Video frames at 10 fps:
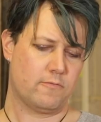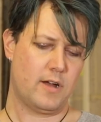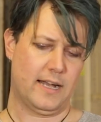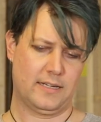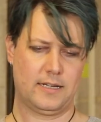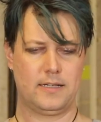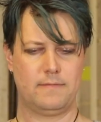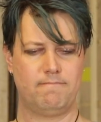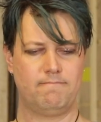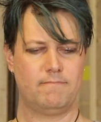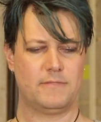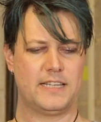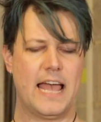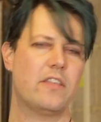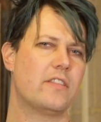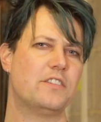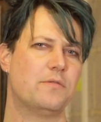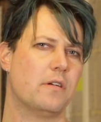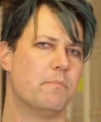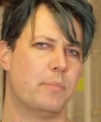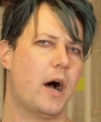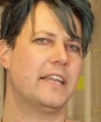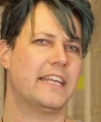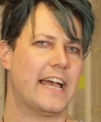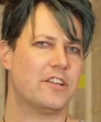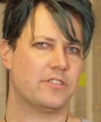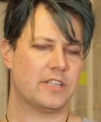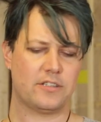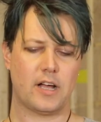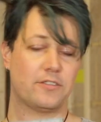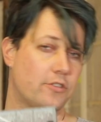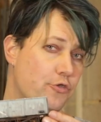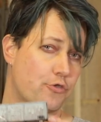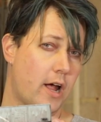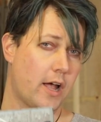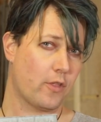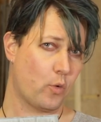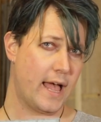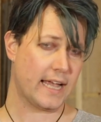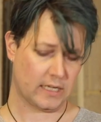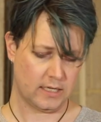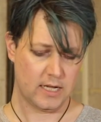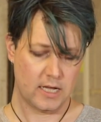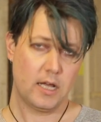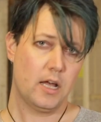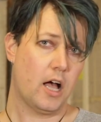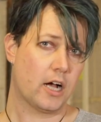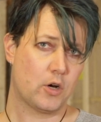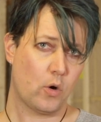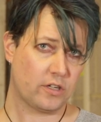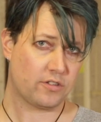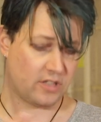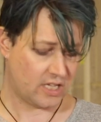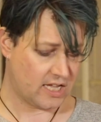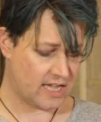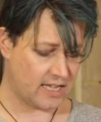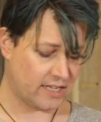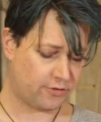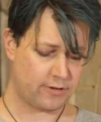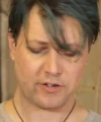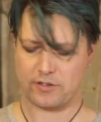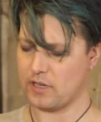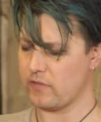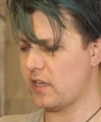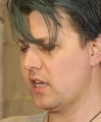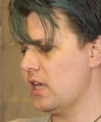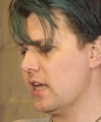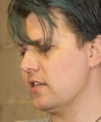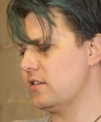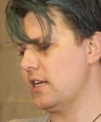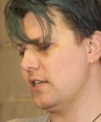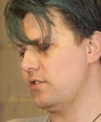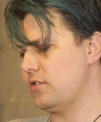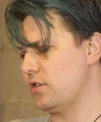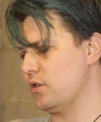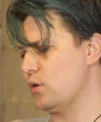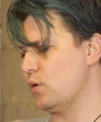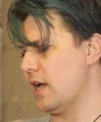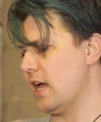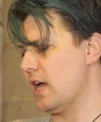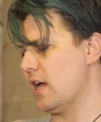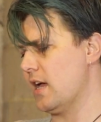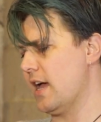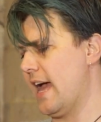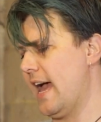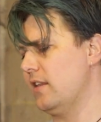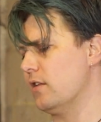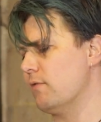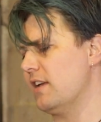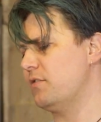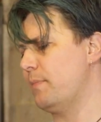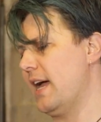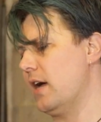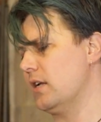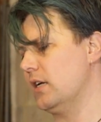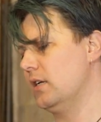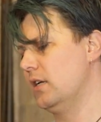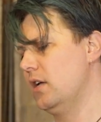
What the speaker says: Right, now that this binding agent is nice and dry on the wagon, according to the instructions over here, it says to add the rust powder